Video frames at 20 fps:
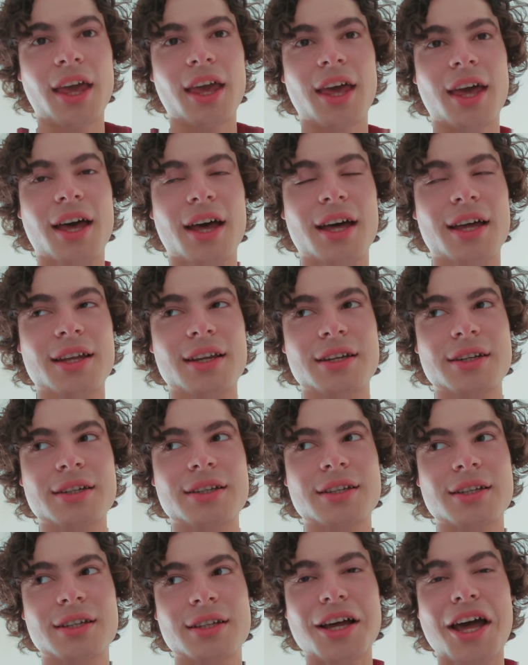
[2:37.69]

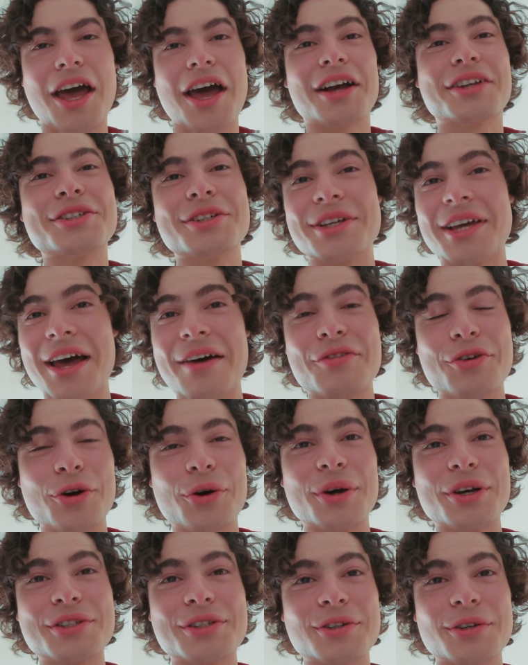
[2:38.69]
and I actually have
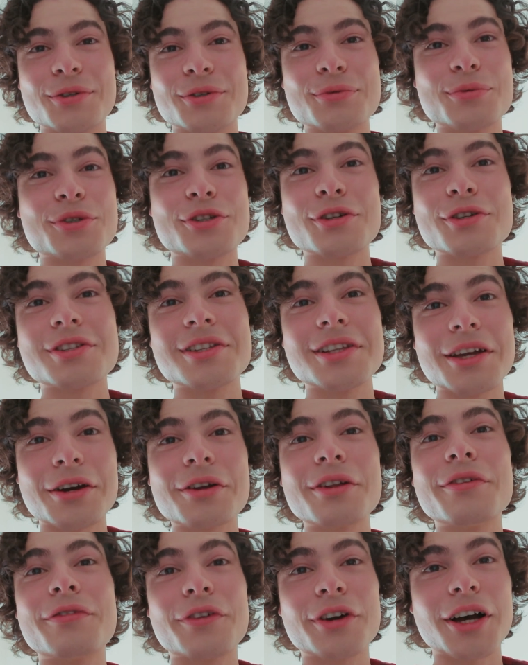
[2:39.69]
no excuse. We just
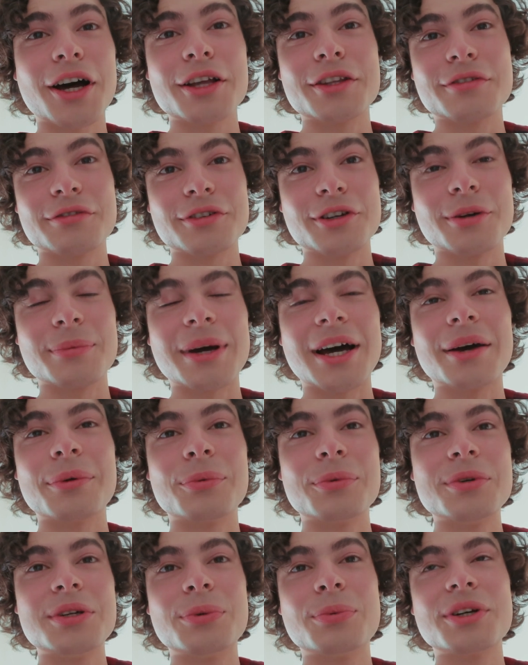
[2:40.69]
literally forgot to film.
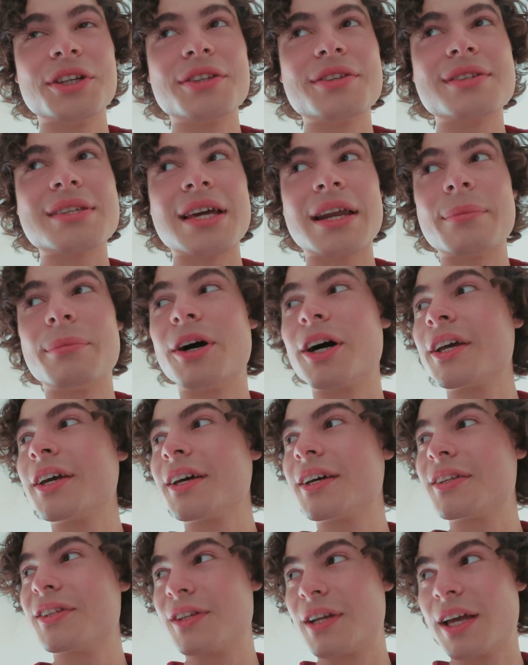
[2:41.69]
We went to Santa
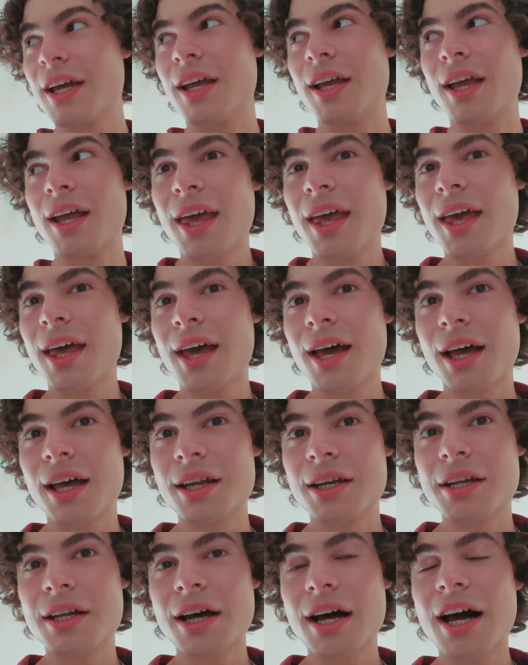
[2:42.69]
Monica today,
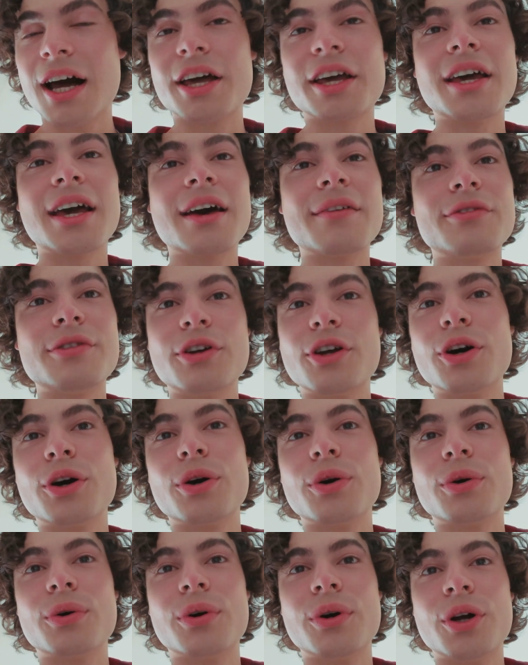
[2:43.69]
and I have
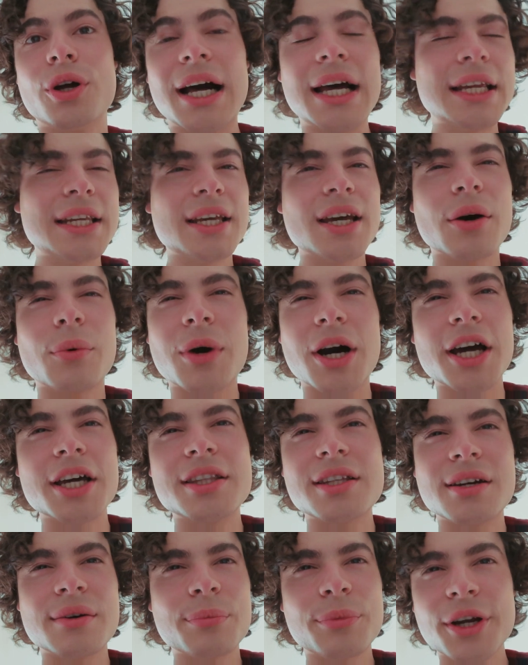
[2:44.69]
no idea why I
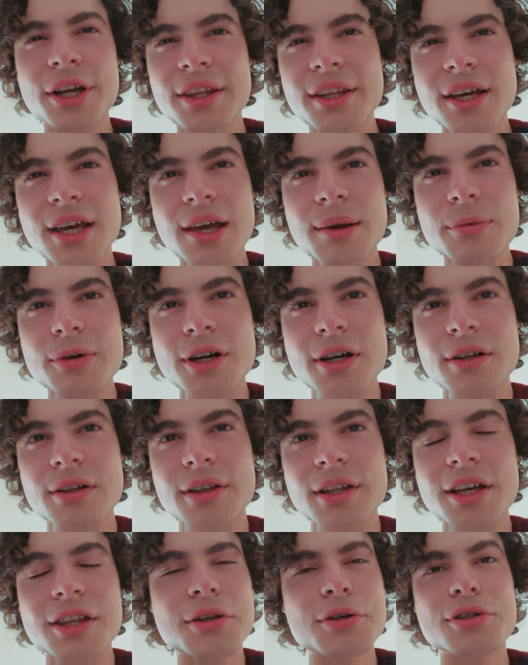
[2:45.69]
didn't bring the camera.
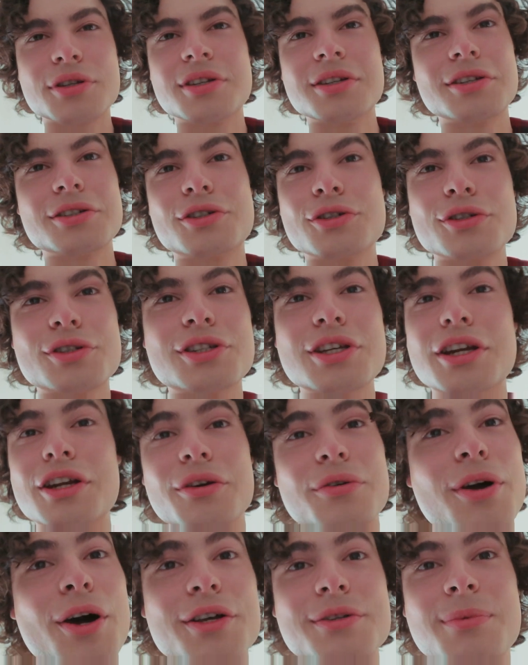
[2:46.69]
Like, there's it just
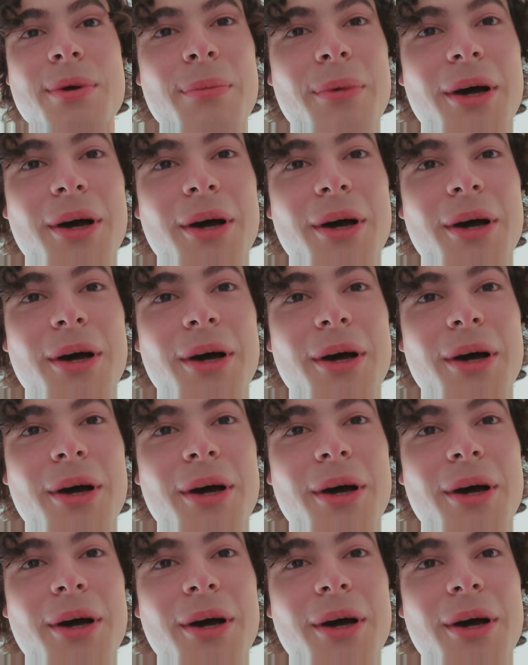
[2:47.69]
didn't cross my